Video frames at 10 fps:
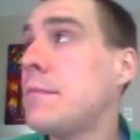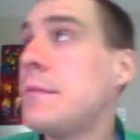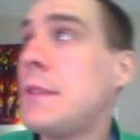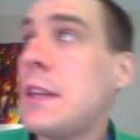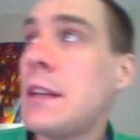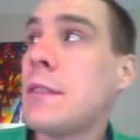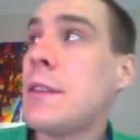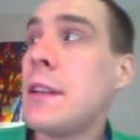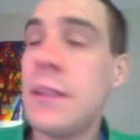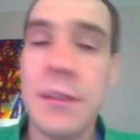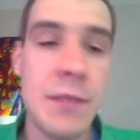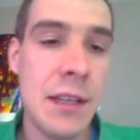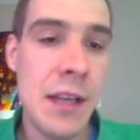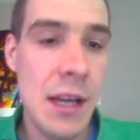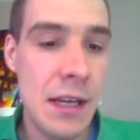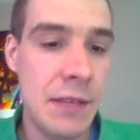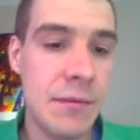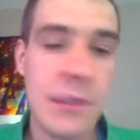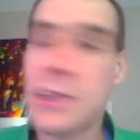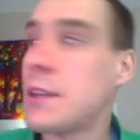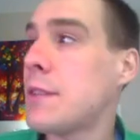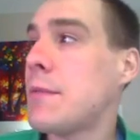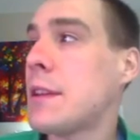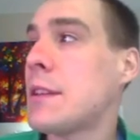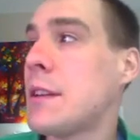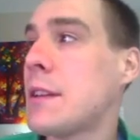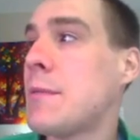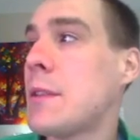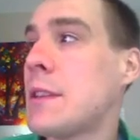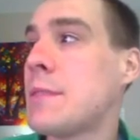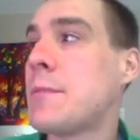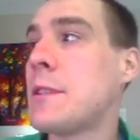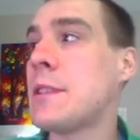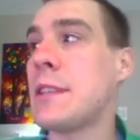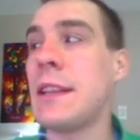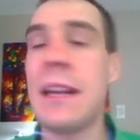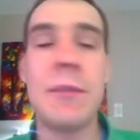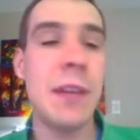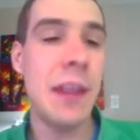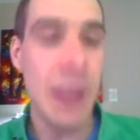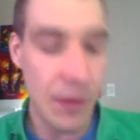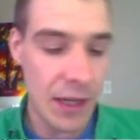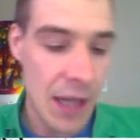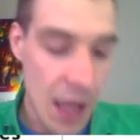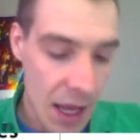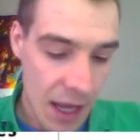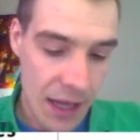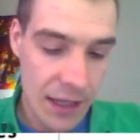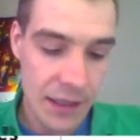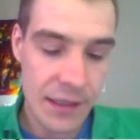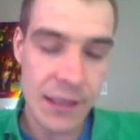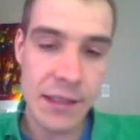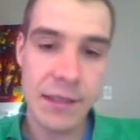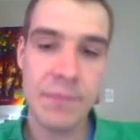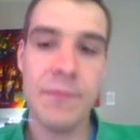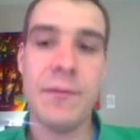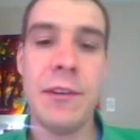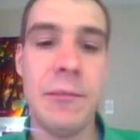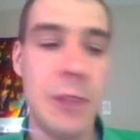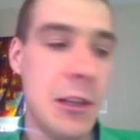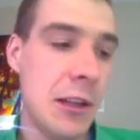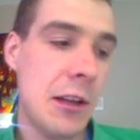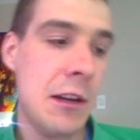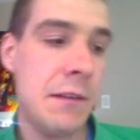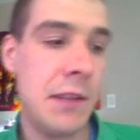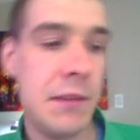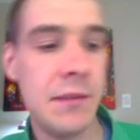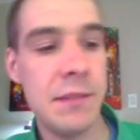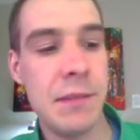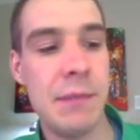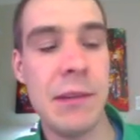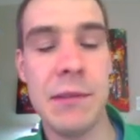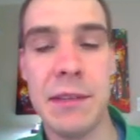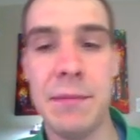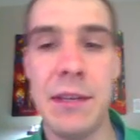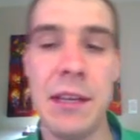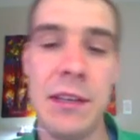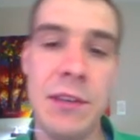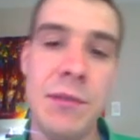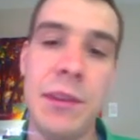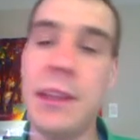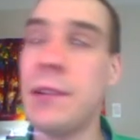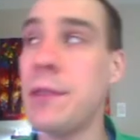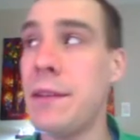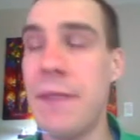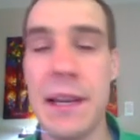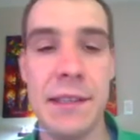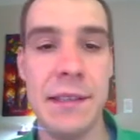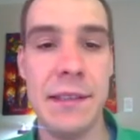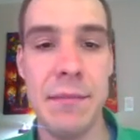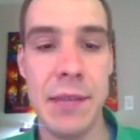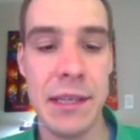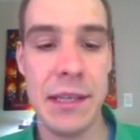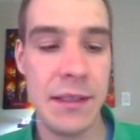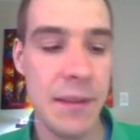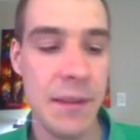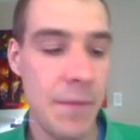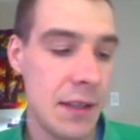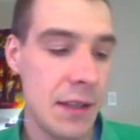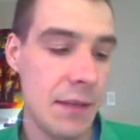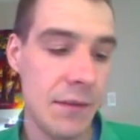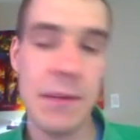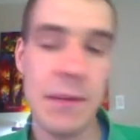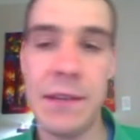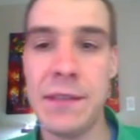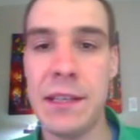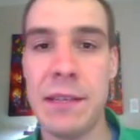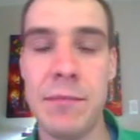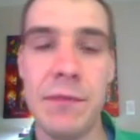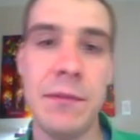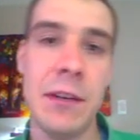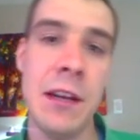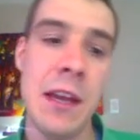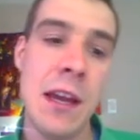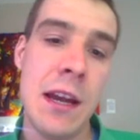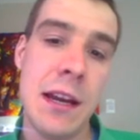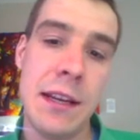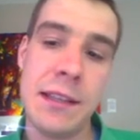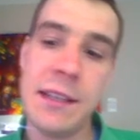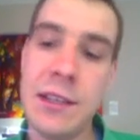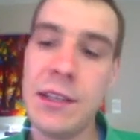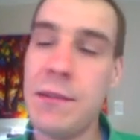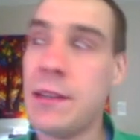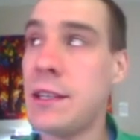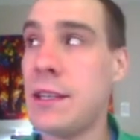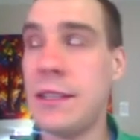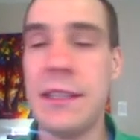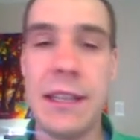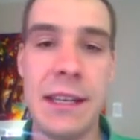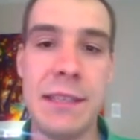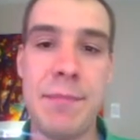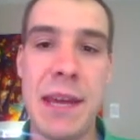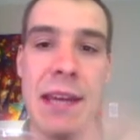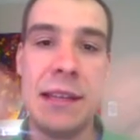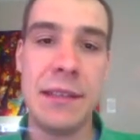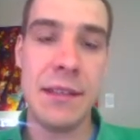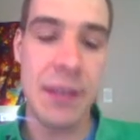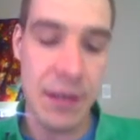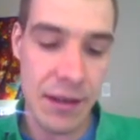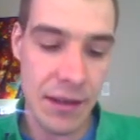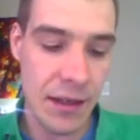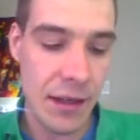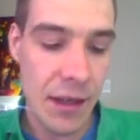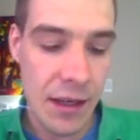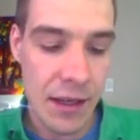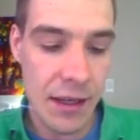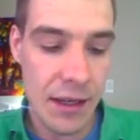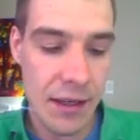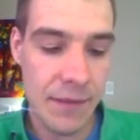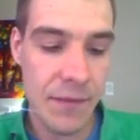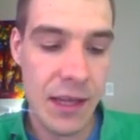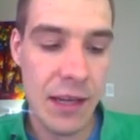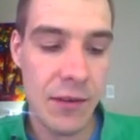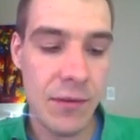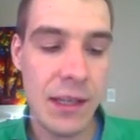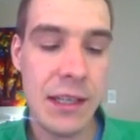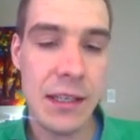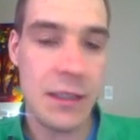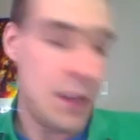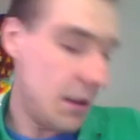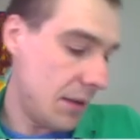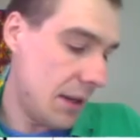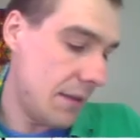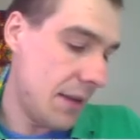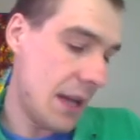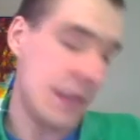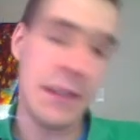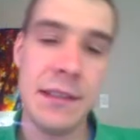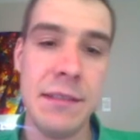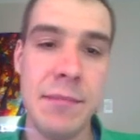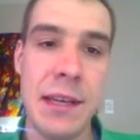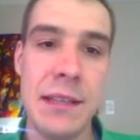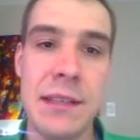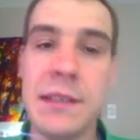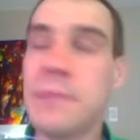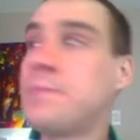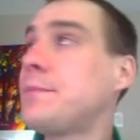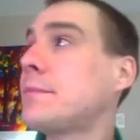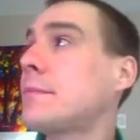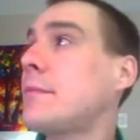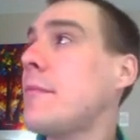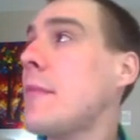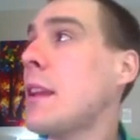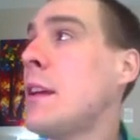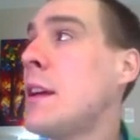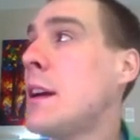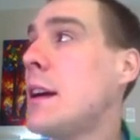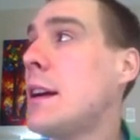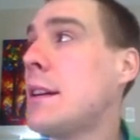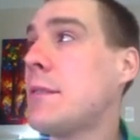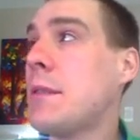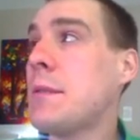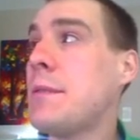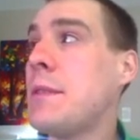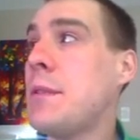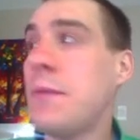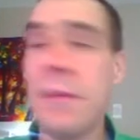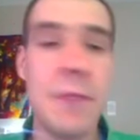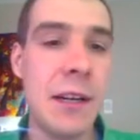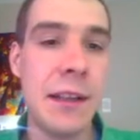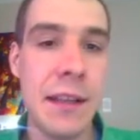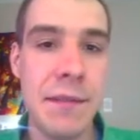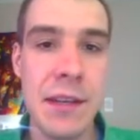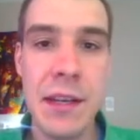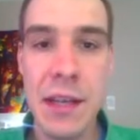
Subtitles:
Getting right into it, we're starting with talking about this Bronsted-Lowry theory, and this is, for a lot of you, is probably going to be a new theory of acids and bases. Some of you might have seen it before. Essentially what it does is it expands on the Arrhenius theory of acids and bases. Quick review from grade 11.